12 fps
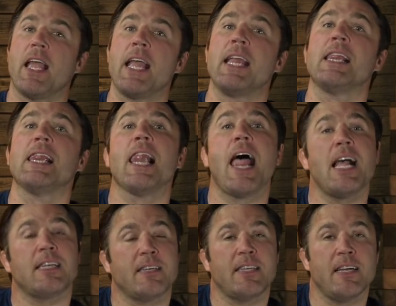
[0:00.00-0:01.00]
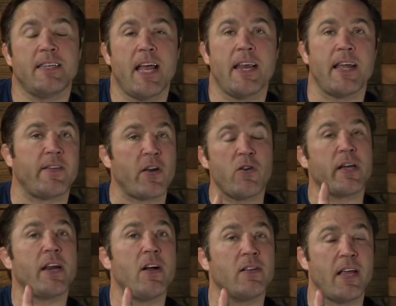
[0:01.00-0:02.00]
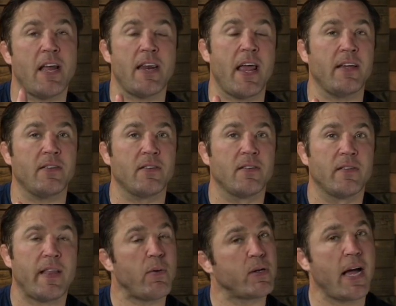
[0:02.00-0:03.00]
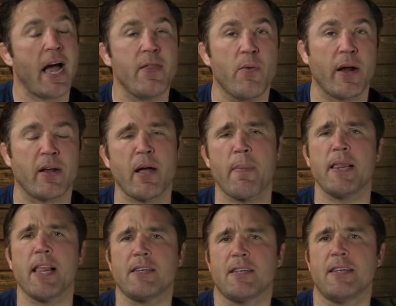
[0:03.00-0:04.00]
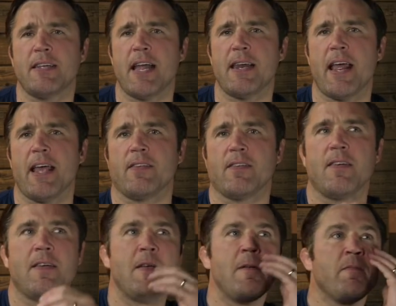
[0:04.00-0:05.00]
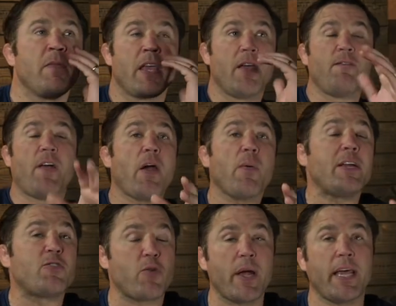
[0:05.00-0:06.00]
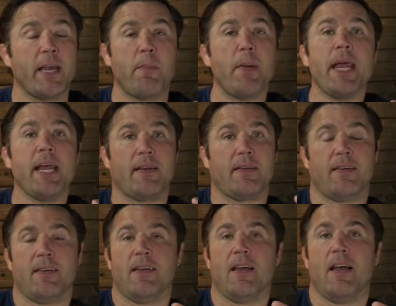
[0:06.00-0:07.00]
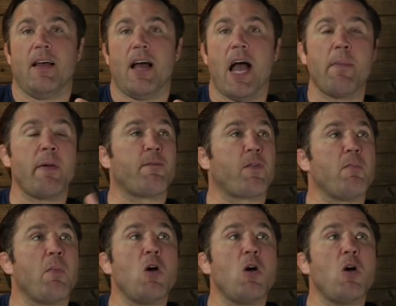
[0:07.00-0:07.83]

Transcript: in less than 10 days? They don't get all 10 days. That would tie the record. Could be less than 10 days. Very tricky to beat. I mean, for